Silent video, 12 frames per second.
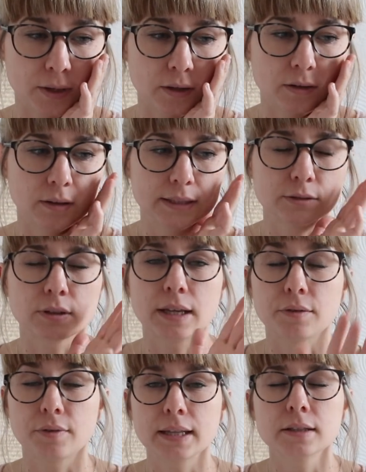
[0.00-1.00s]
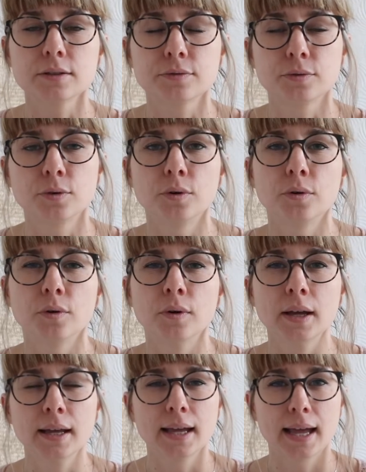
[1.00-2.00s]
a little event for
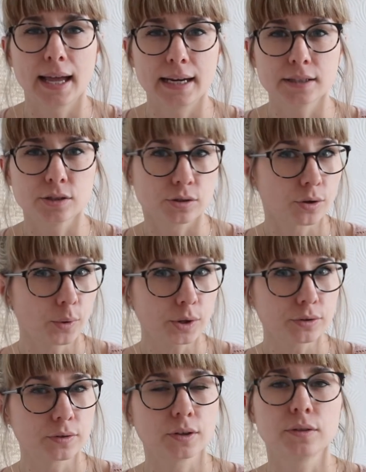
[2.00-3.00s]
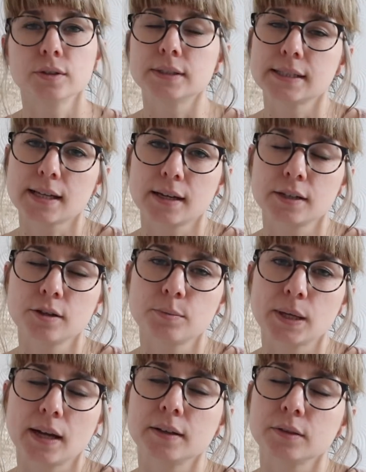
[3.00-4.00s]
Helen Stewart, the designer
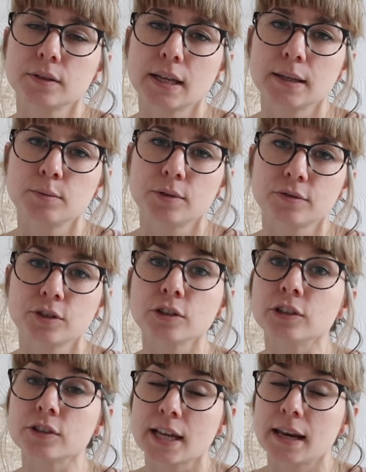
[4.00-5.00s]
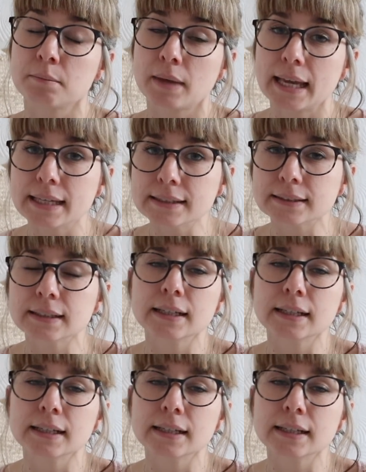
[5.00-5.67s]
behind the name of Curious Handmade.